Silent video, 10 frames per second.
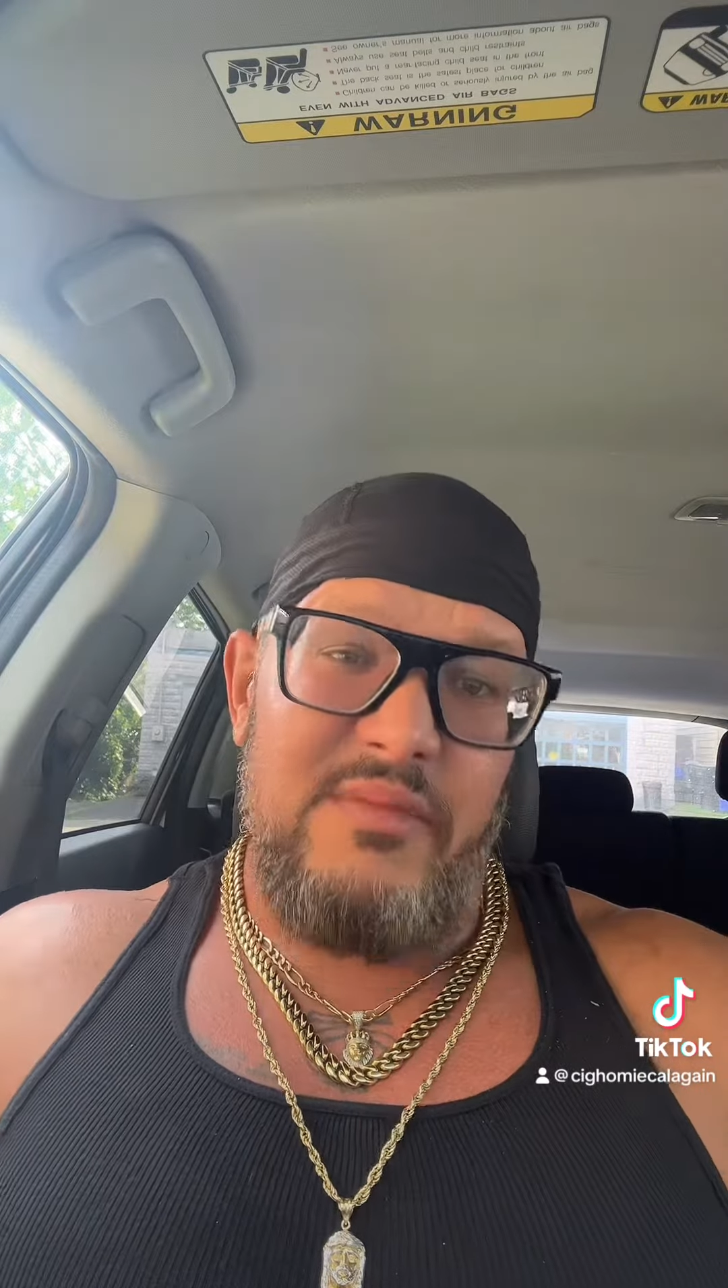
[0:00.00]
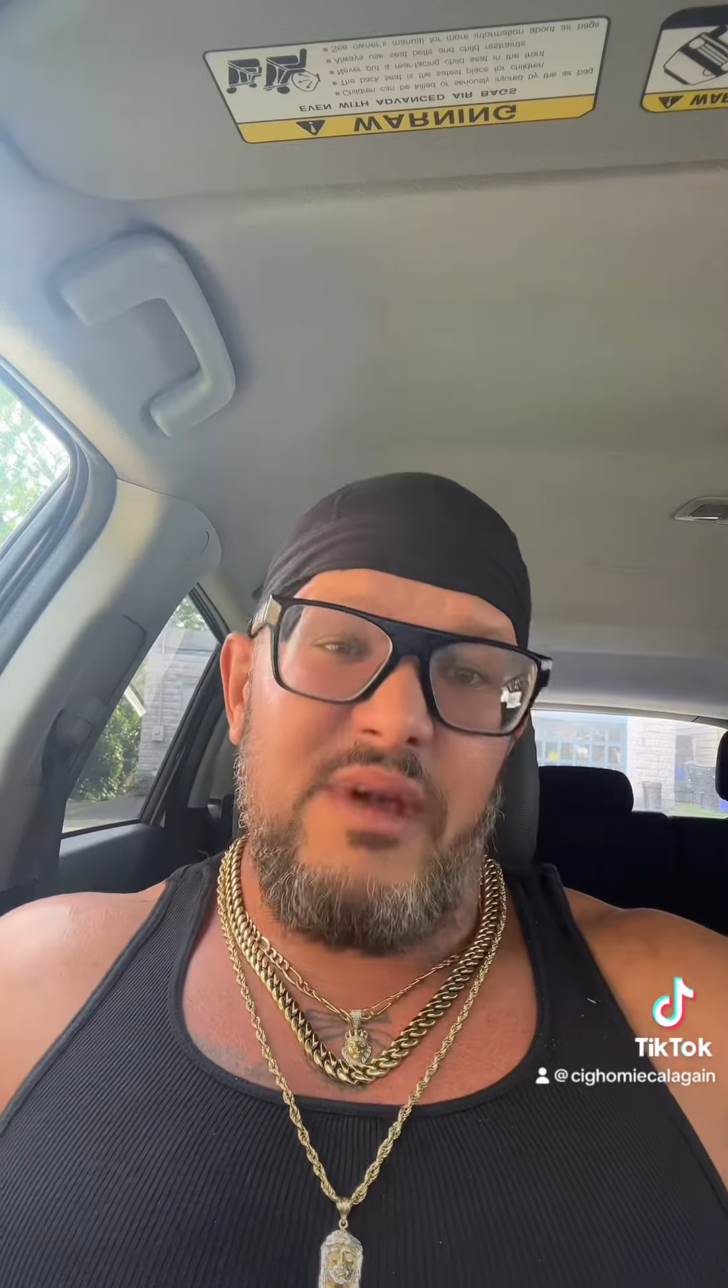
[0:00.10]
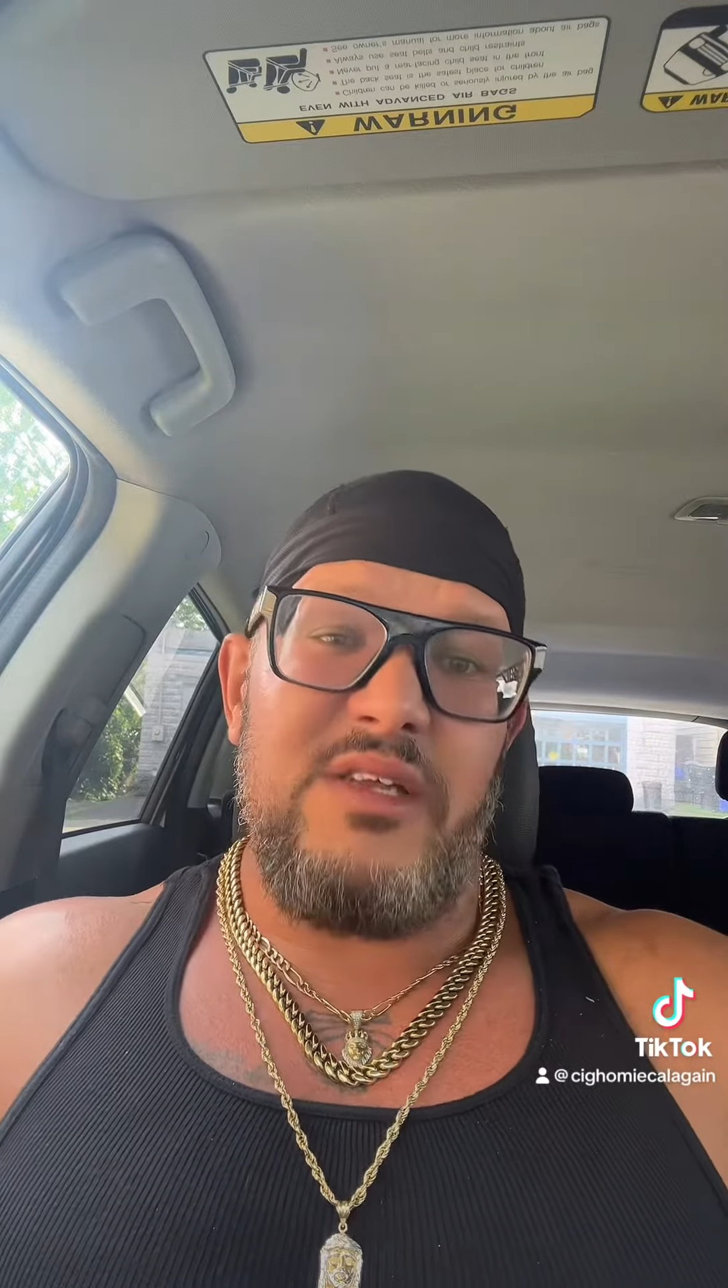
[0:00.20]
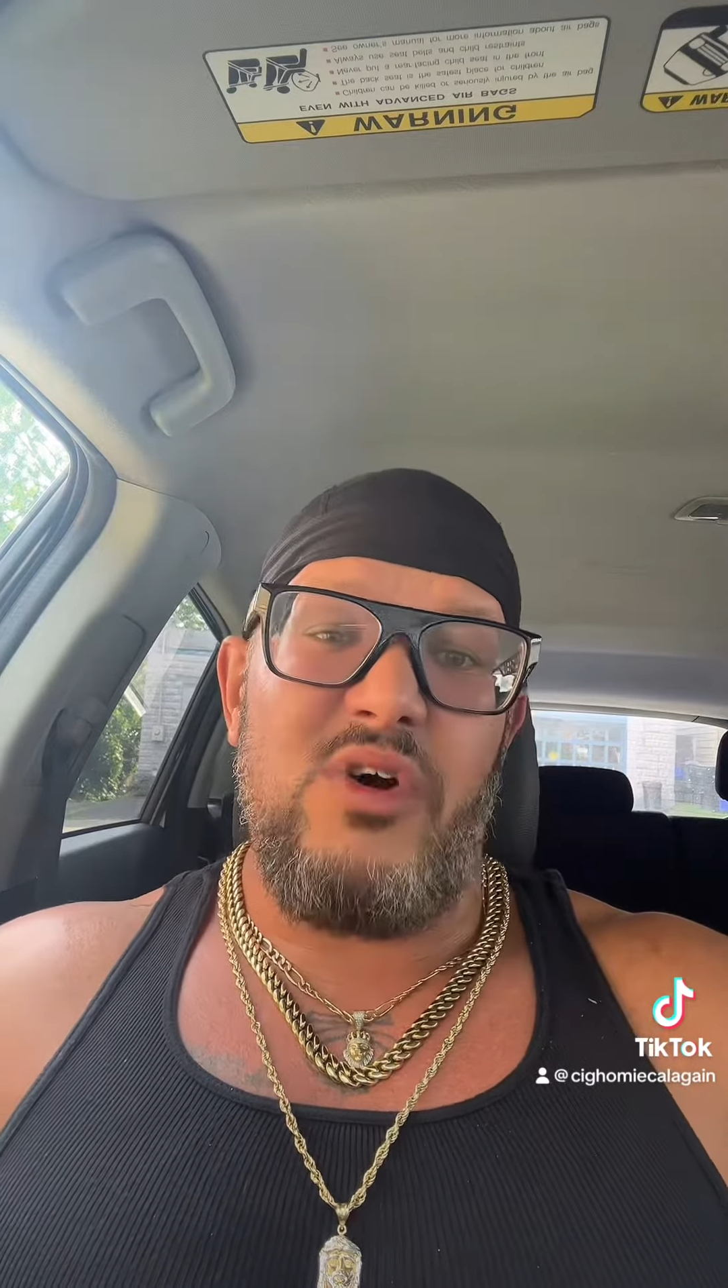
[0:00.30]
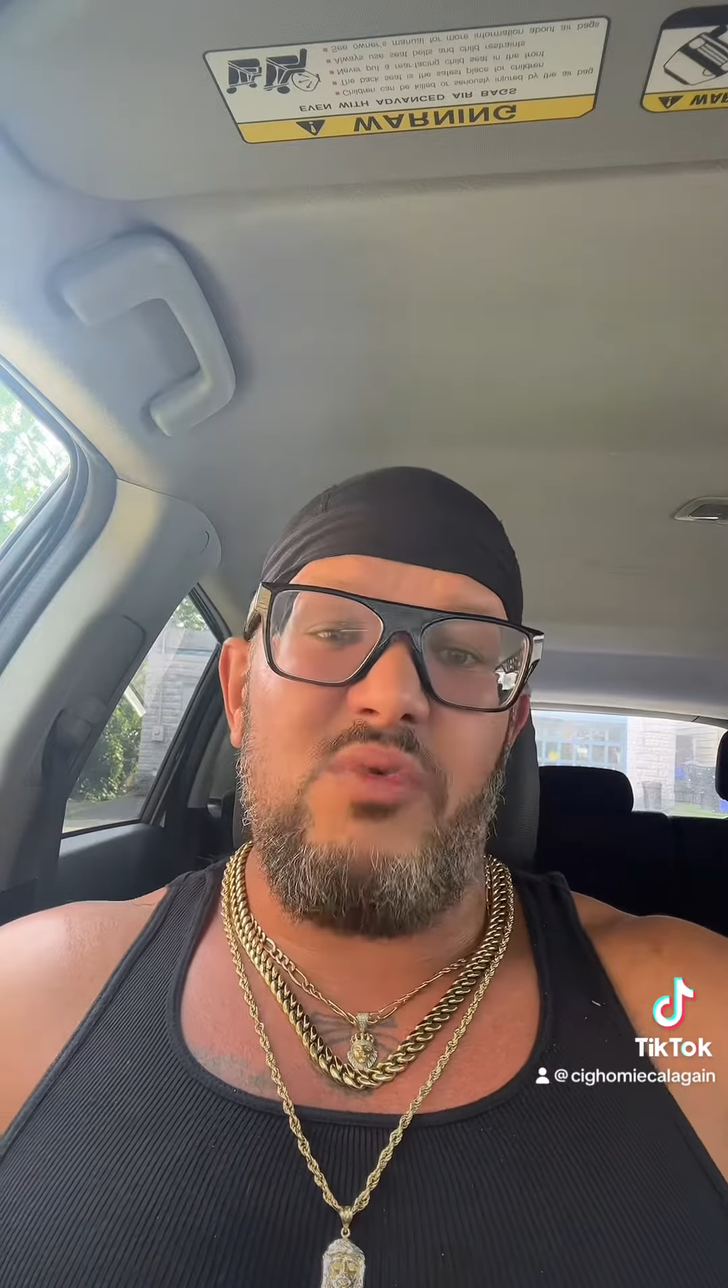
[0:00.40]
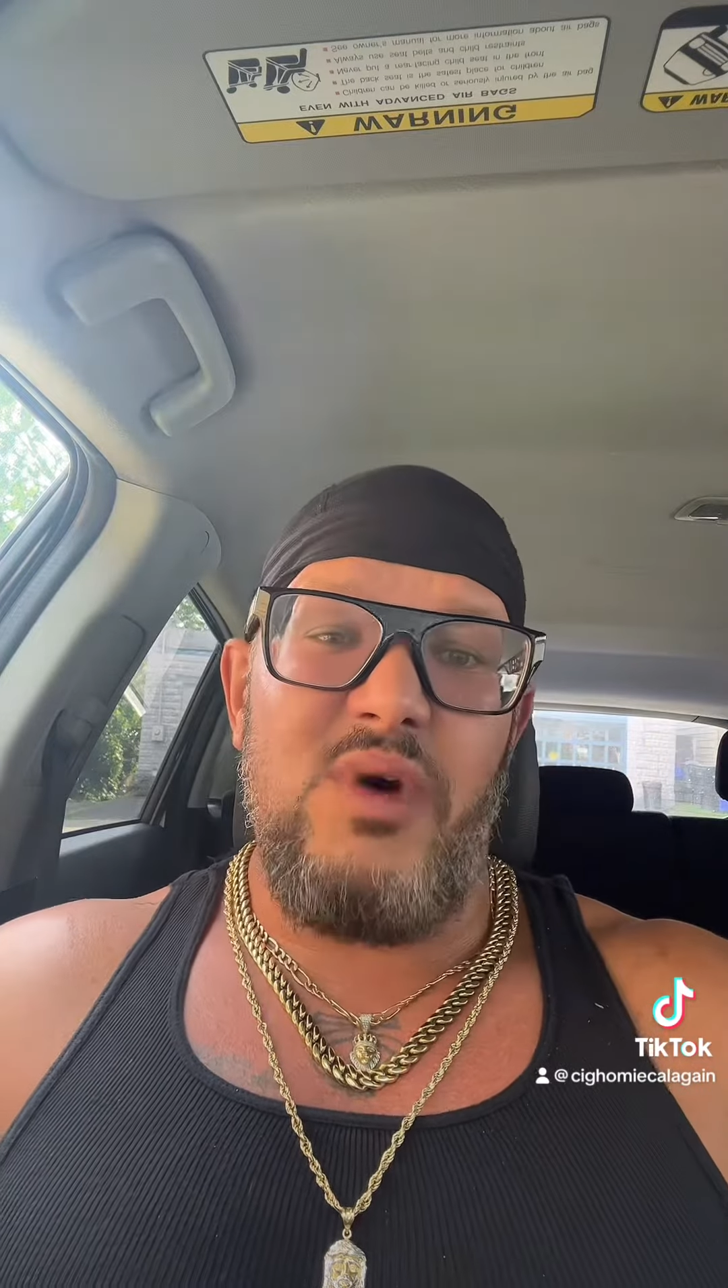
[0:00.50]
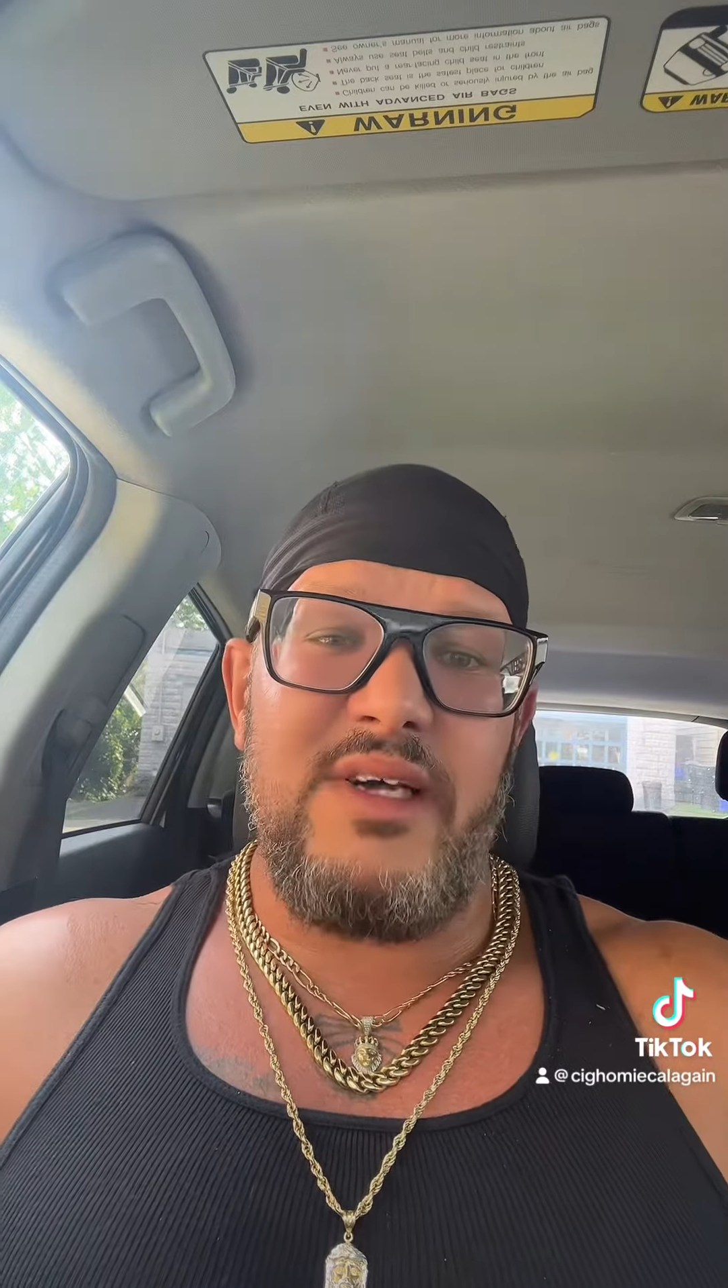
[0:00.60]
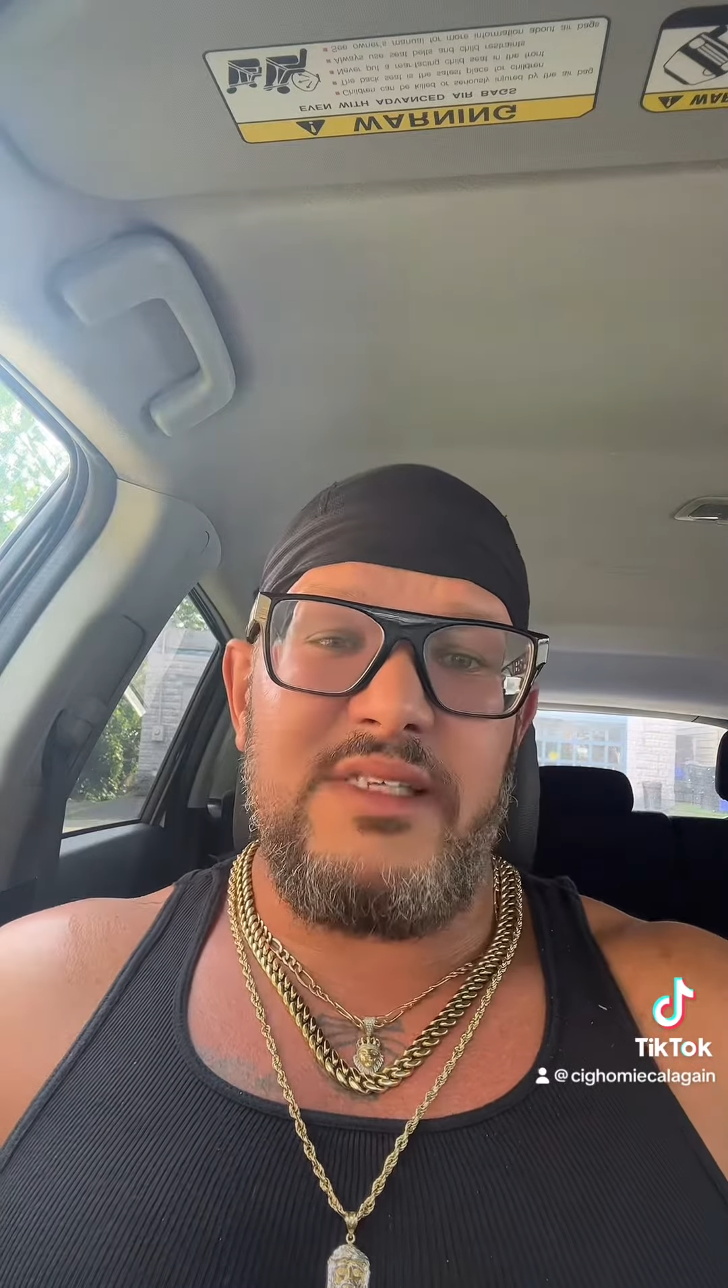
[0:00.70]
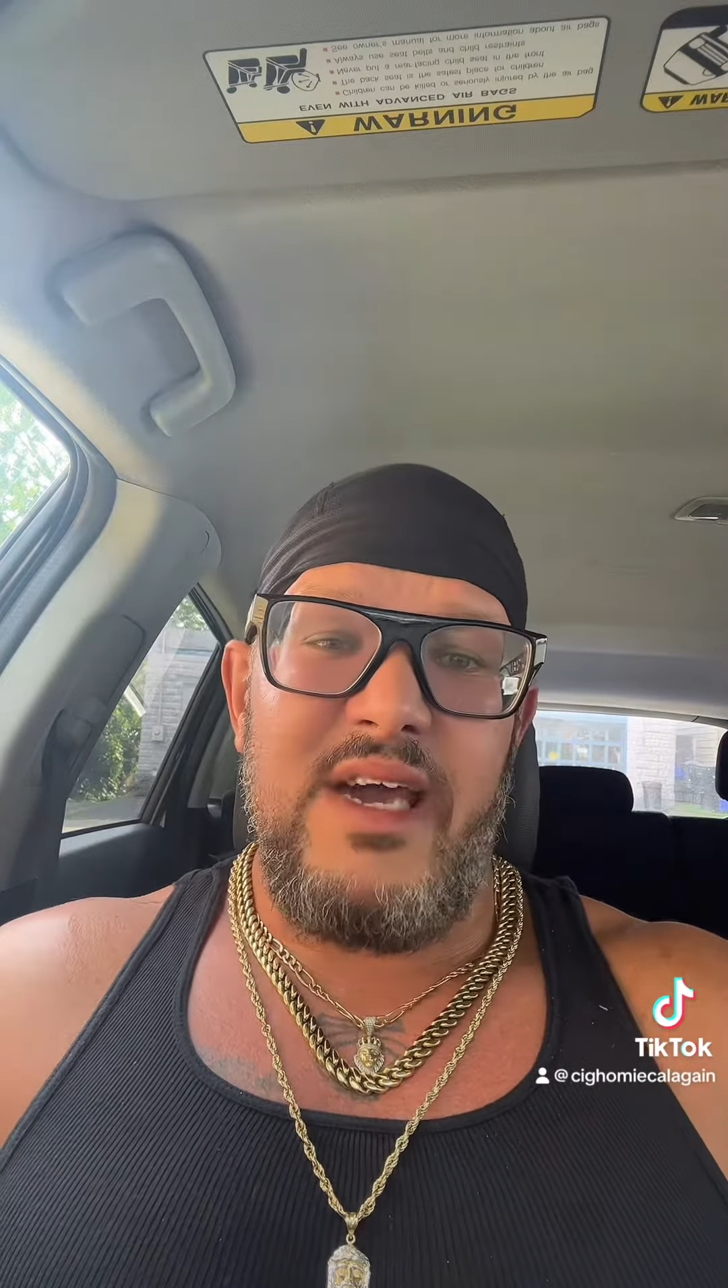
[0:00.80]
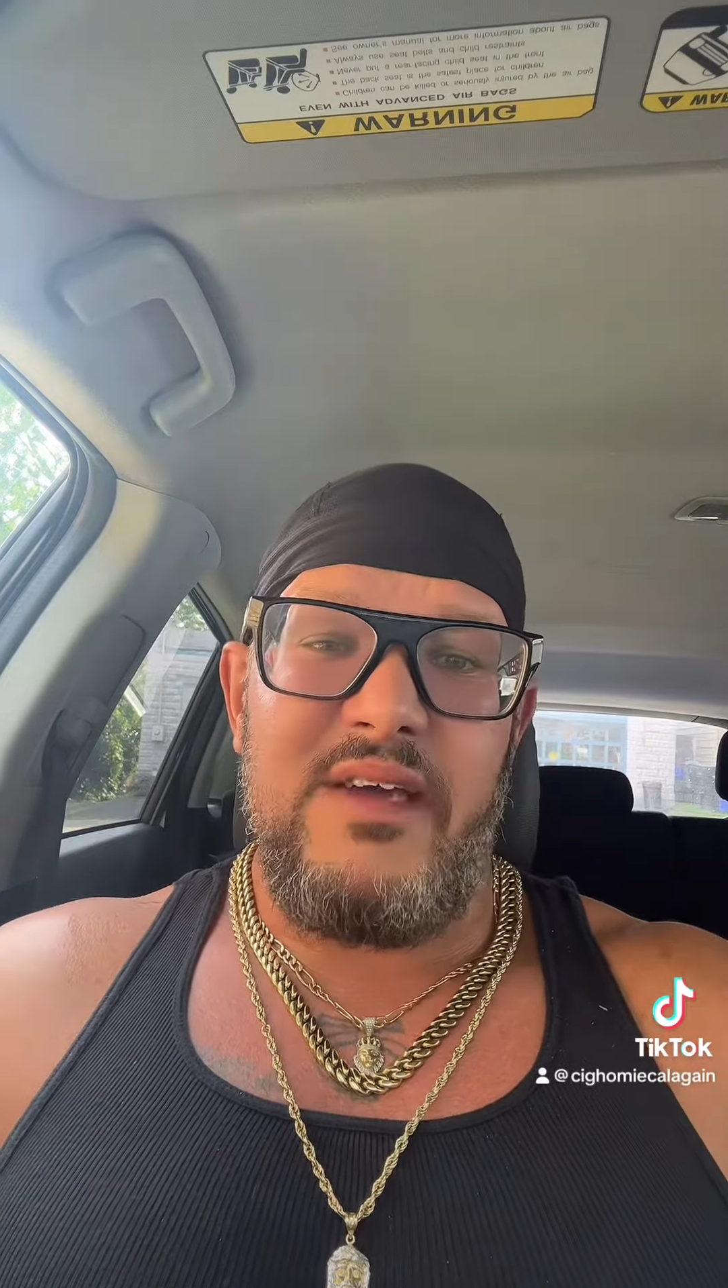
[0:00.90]
of men don't
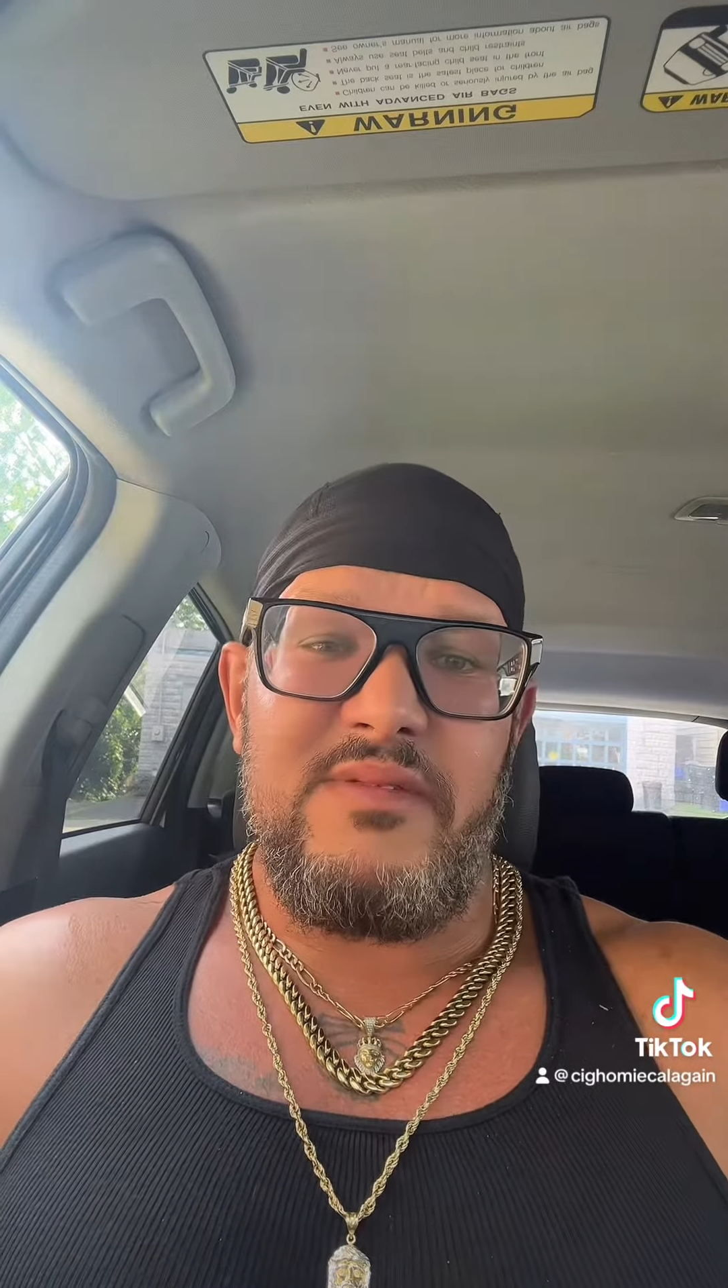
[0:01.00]
want that.